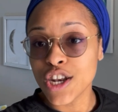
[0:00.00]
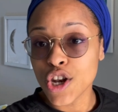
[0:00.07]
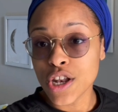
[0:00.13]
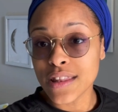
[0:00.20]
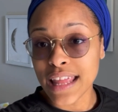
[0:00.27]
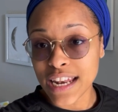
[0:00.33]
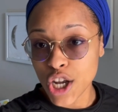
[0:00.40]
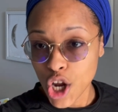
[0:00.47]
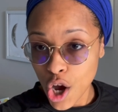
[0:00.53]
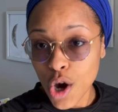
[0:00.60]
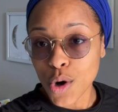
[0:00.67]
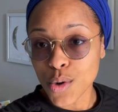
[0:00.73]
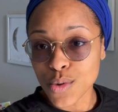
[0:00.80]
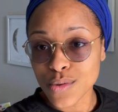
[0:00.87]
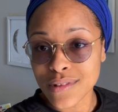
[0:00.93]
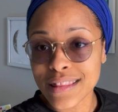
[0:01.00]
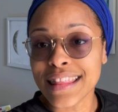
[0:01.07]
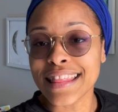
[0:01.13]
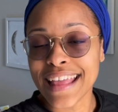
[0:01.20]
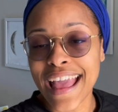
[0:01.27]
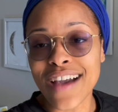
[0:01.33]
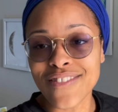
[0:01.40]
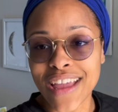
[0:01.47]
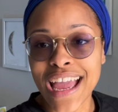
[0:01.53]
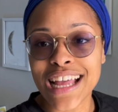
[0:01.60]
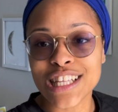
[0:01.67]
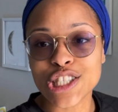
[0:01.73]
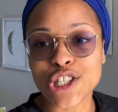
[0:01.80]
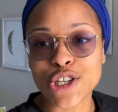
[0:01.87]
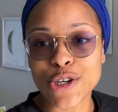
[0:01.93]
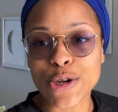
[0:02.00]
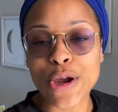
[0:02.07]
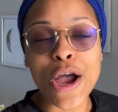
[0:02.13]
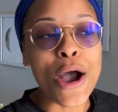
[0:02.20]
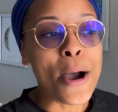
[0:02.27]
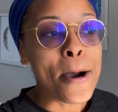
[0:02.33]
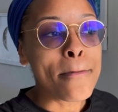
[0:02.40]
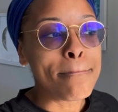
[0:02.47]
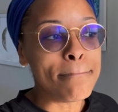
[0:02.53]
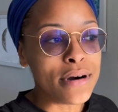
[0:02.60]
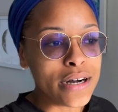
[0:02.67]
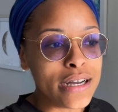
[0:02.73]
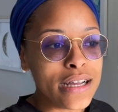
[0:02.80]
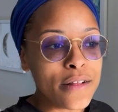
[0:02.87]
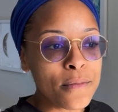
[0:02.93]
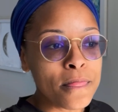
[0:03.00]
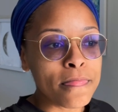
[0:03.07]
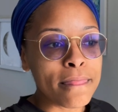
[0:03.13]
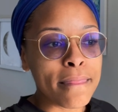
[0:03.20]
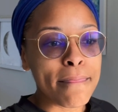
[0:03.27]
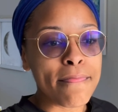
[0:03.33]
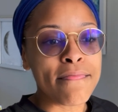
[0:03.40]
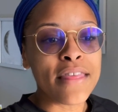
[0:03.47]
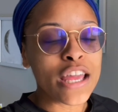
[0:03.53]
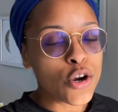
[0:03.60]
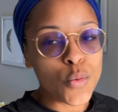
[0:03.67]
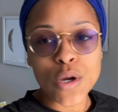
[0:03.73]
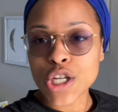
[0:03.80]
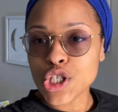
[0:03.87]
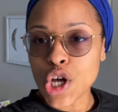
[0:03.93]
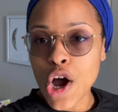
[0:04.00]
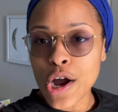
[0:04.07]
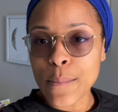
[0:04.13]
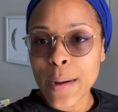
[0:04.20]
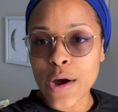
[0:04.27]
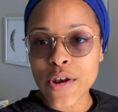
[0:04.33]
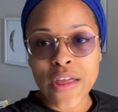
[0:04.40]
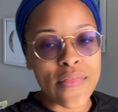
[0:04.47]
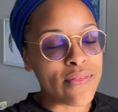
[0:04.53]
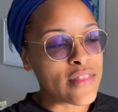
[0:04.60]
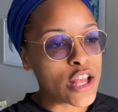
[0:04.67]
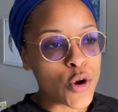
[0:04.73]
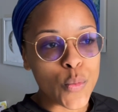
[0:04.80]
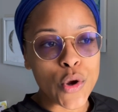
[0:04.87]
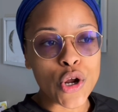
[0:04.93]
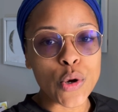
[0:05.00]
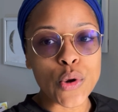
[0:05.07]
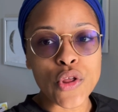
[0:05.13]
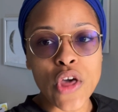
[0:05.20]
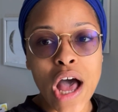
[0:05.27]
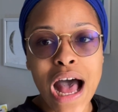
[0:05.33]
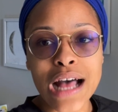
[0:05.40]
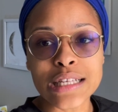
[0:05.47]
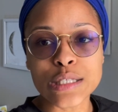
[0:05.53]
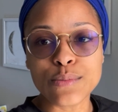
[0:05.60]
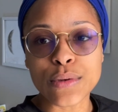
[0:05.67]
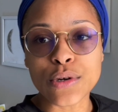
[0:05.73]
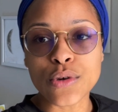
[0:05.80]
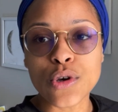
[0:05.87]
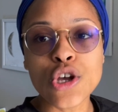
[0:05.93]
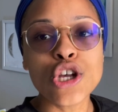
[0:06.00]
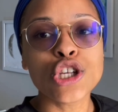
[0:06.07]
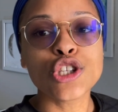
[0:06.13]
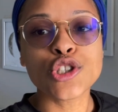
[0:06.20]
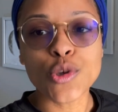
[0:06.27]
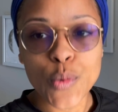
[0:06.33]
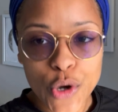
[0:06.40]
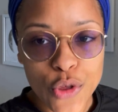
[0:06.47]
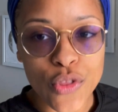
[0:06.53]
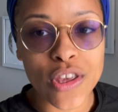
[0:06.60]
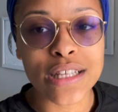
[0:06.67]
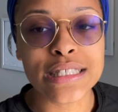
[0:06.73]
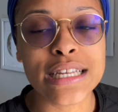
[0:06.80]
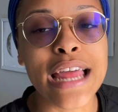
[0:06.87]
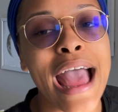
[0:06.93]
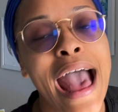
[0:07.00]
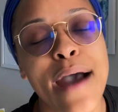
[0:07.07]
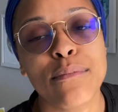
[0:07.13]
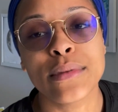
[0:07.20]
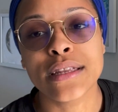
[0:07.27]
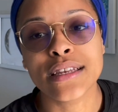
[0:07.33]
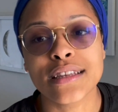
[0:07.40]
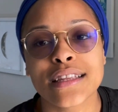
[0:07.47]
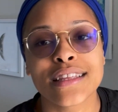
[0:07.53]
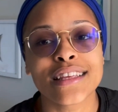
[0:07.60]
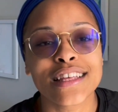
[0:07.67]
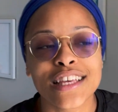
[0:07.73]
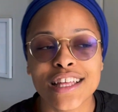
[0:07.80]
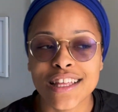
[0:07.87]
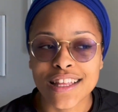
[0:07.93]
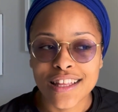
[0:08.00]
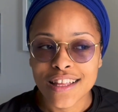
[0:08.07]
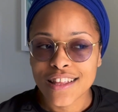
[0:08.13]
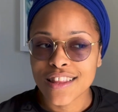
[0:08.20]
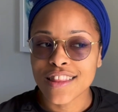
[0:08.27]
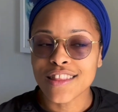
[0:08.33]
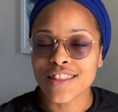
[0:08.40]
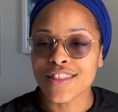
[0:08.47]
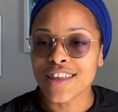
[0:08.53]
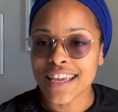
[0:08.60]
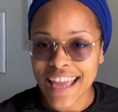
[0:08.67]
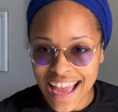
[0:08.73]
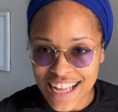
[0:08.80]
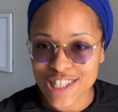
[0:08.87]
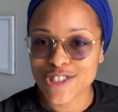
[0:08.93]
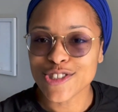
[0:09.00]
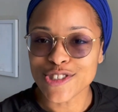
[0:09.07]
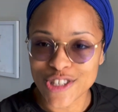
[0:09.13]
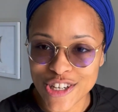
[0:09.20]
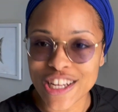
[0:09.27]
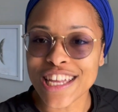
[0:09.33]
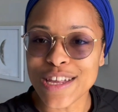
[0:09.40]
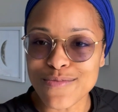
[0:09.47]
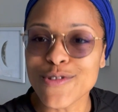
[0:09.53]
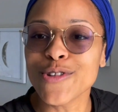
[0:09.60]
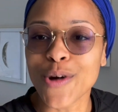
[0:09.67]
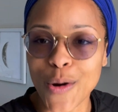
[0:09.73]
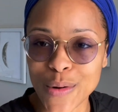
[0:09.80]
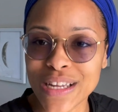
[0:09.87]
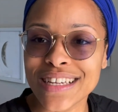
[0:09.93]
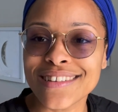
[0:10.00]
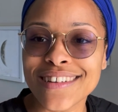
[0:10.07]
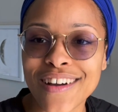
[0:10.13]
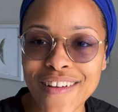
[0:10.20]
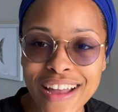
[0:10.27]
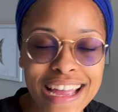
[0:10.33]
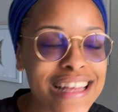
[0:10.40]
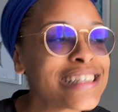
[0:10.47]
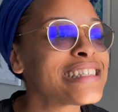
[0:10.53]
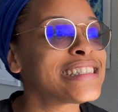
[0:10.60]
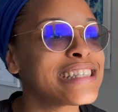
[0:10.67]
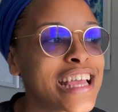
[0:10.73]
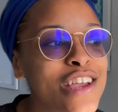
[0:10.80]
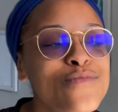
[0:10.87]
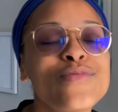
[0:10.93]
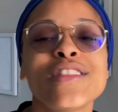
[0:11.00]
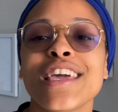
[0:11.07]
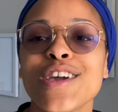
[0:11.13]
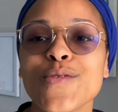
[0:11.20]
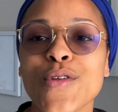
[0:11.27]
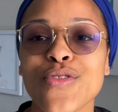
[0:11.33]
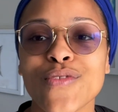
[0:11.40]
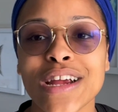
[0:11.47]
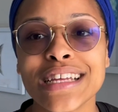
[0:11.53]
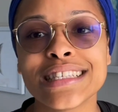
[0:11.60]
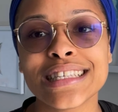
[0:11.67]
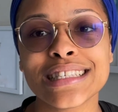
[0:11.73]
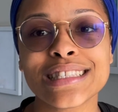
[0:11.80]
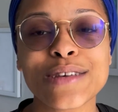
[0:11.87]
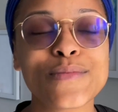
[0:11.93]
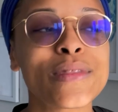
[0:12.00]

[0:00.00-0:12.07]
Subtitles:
know that they have cancer, but they don't want to talk about it. They don't want to go to the hospital. So what do you think is going to happen? The cancer is going to keep growing. Okay. Same thing with racism.